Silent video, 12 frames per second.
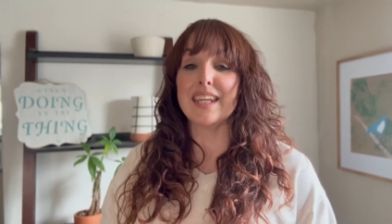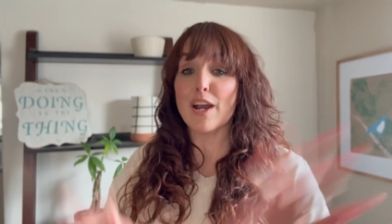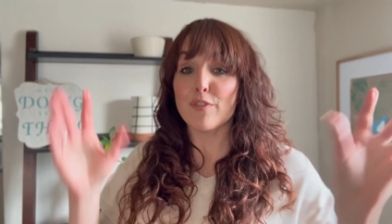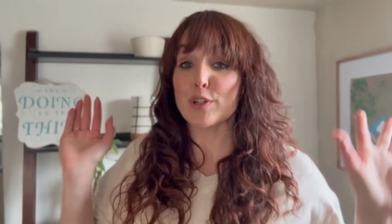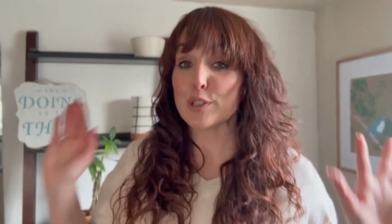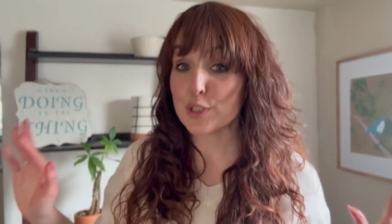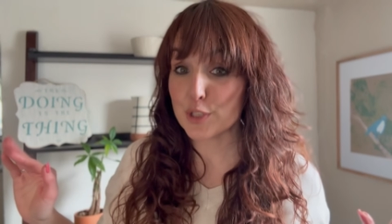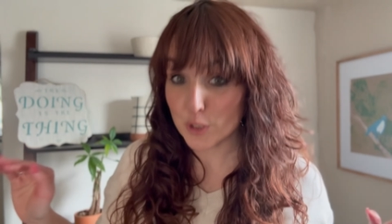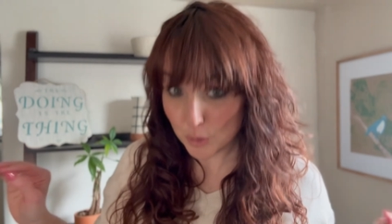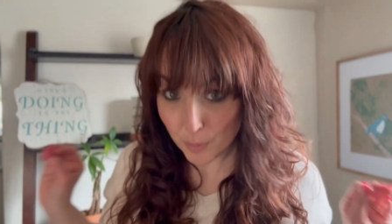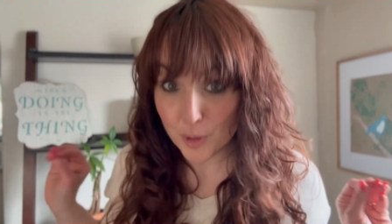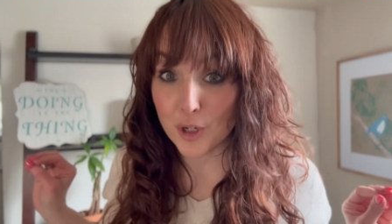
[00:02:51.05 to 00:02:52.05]
Now, if you're
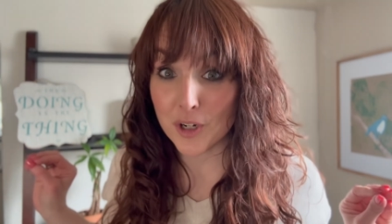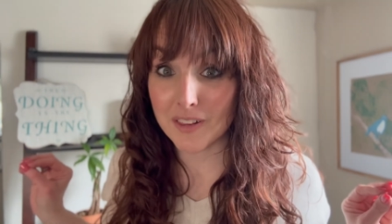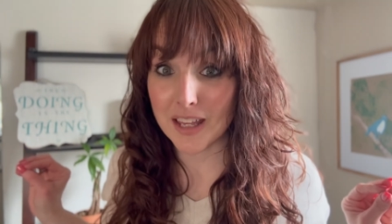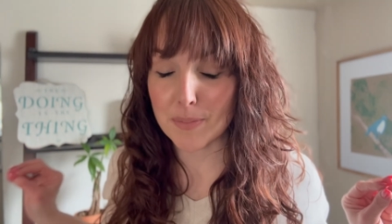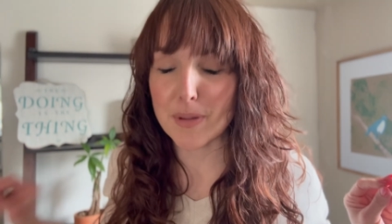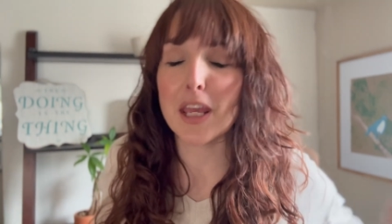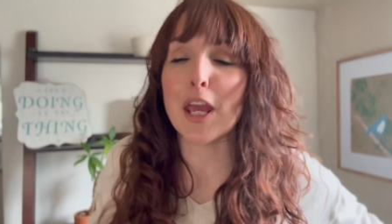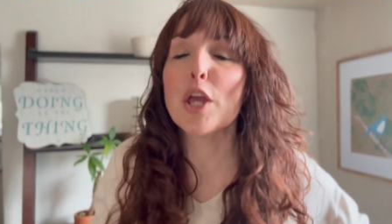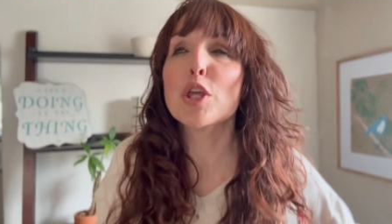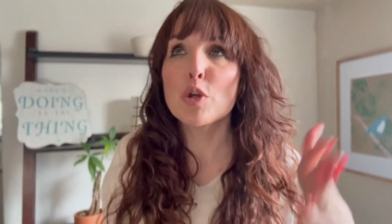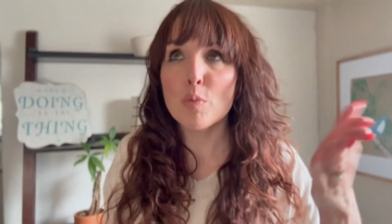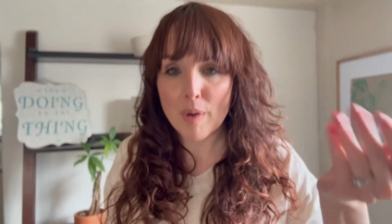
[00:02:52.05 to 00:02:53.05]
super nerdy like me,
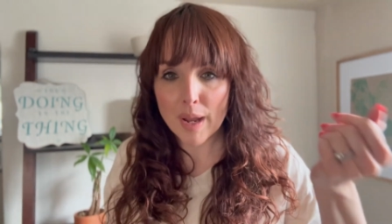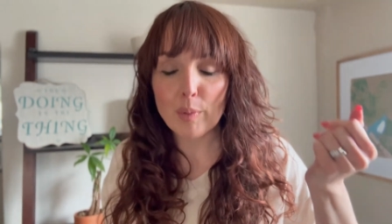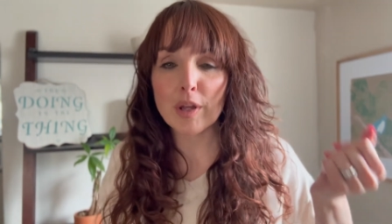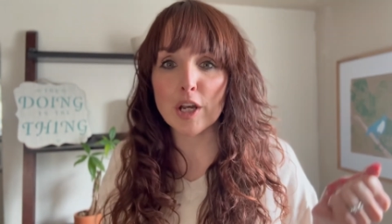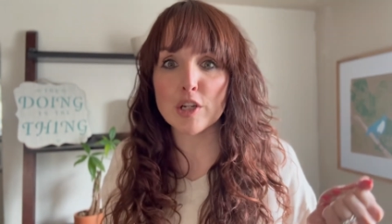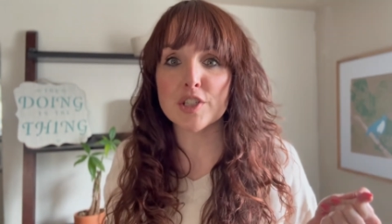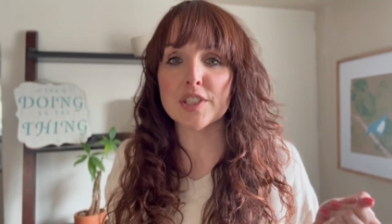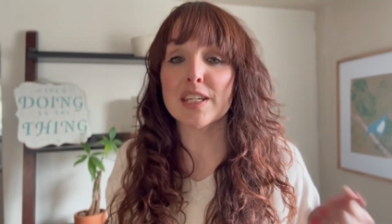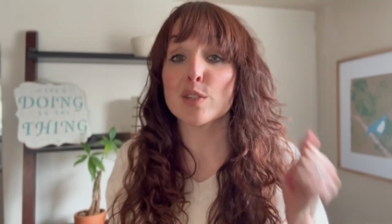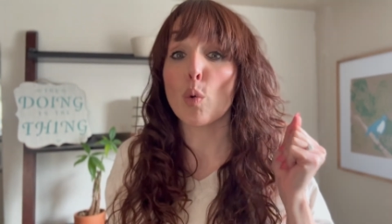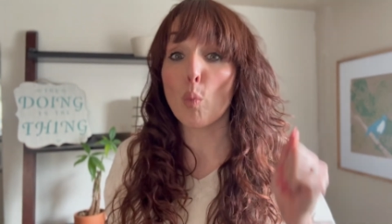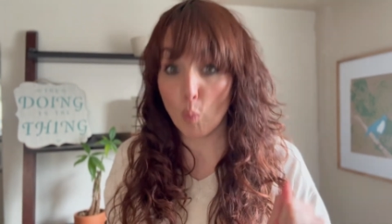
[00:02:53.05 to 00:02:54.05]
you might want to
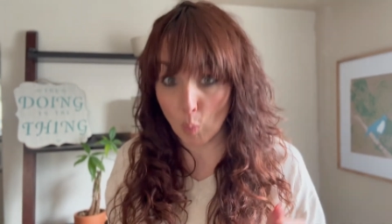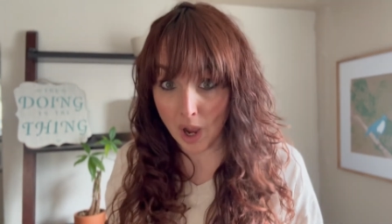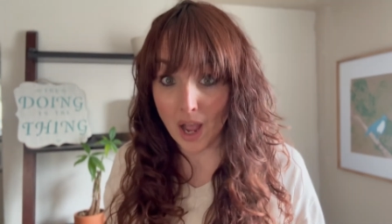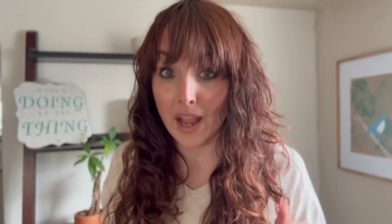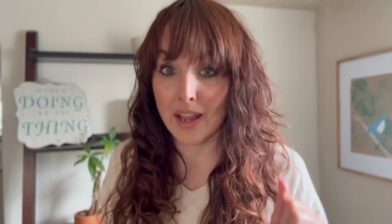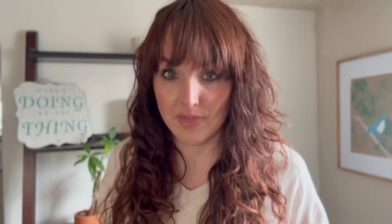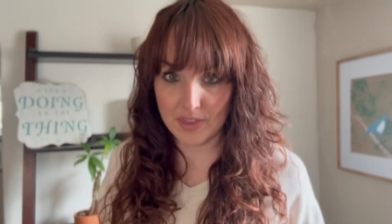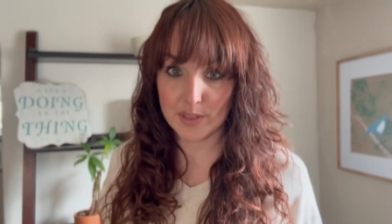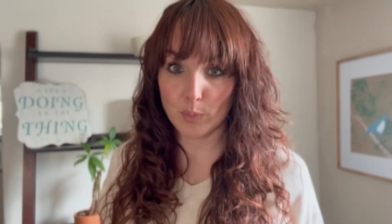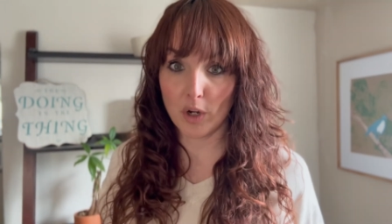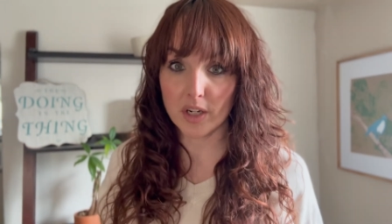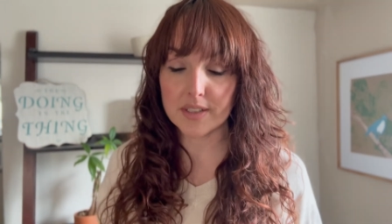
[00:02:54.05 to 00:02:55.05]
understand why
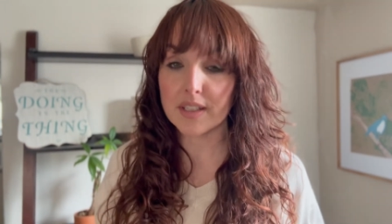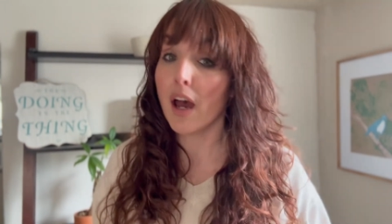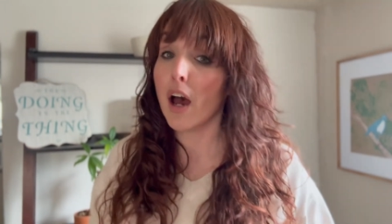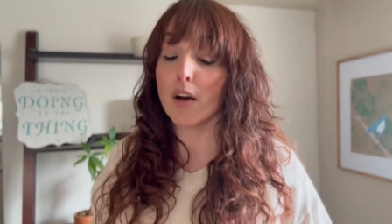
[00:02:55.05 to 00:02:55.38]
this works.